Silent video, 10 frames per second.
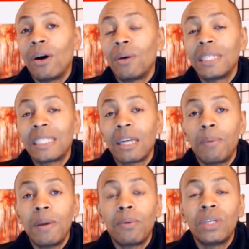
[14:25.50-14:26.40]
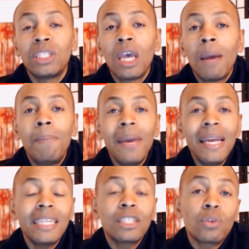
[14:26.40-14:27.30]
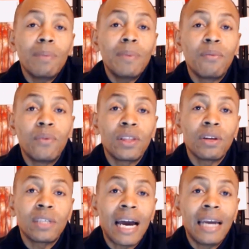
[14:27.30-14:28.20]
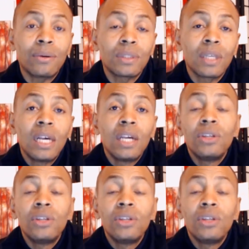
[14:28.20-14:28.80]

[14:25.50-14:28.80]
always tell people is be descriptive with your titles.